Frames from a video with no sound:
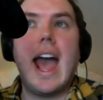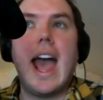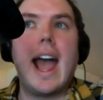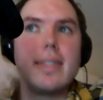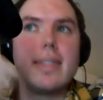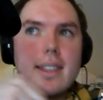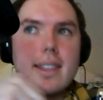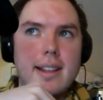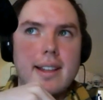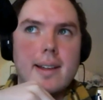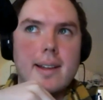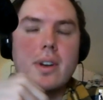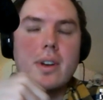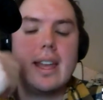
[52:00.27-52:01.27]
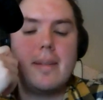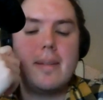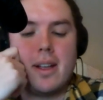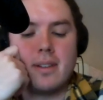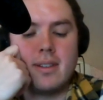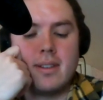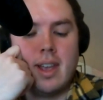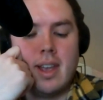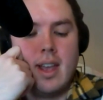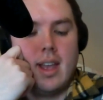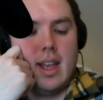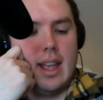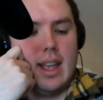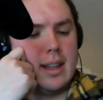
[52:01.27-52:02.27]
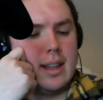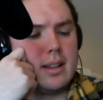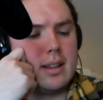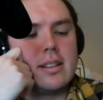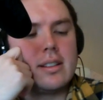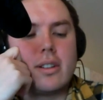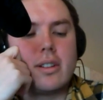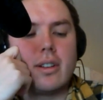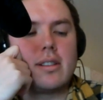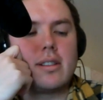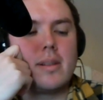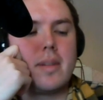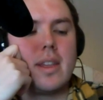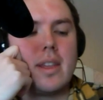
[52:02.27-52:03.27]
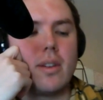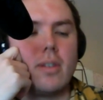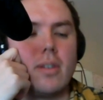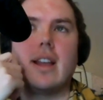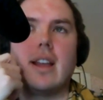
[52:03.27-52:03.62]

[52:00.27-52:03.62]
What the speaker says: at the time when it came out, and considering some of the other